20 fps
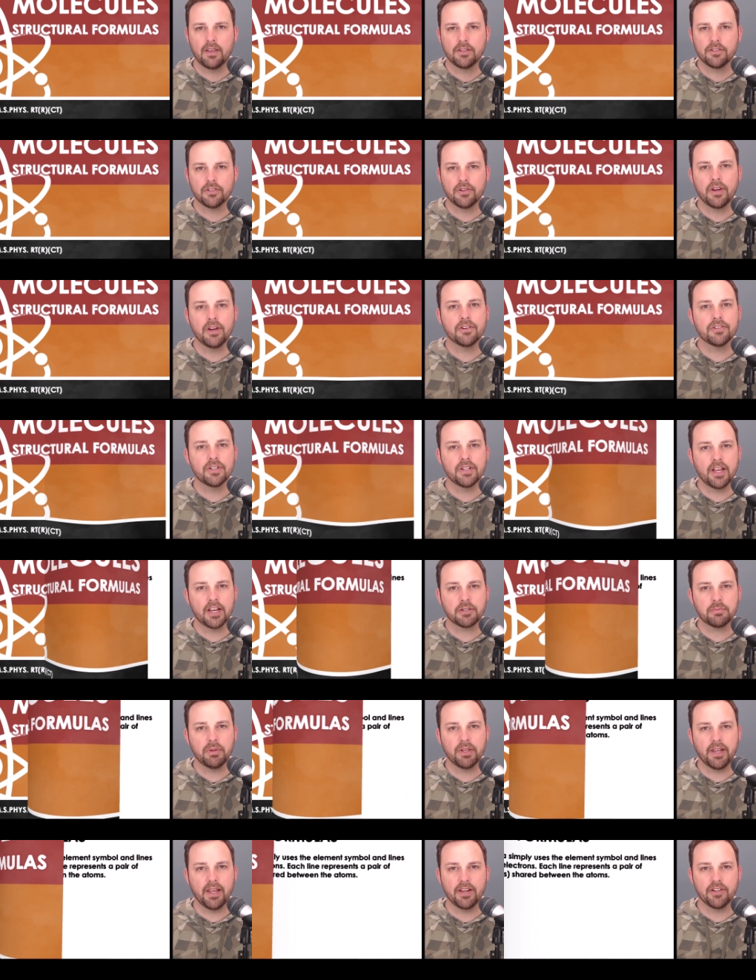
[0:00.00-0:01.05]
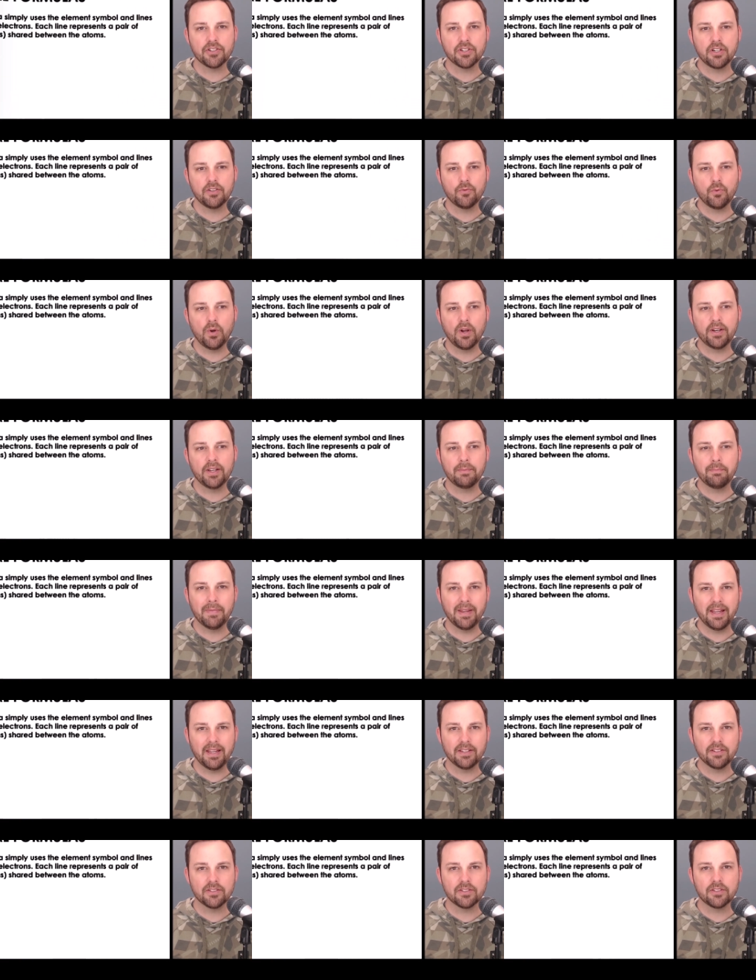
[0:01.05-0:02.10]
So here's an explanation of what it
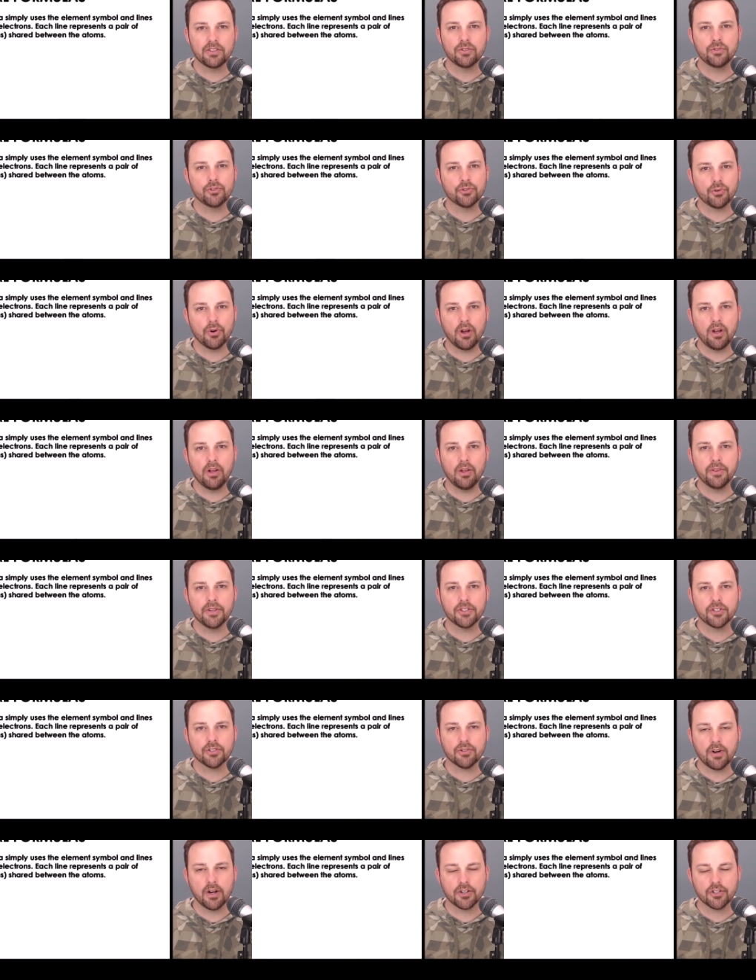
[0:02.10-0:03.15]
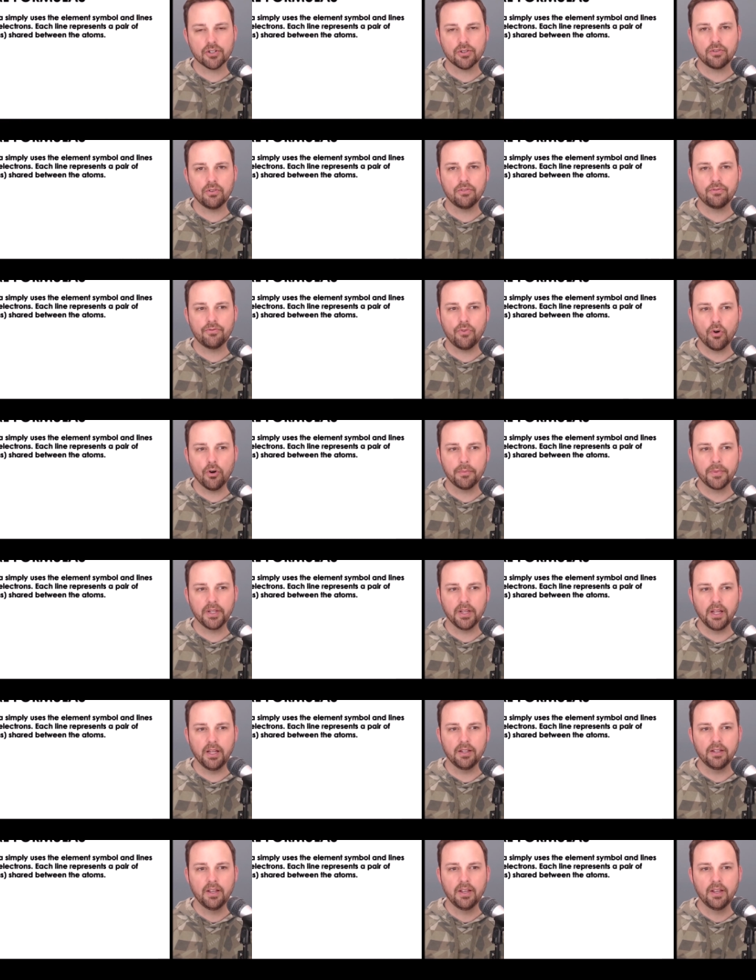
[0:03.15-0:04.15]
means to draw the structural formula.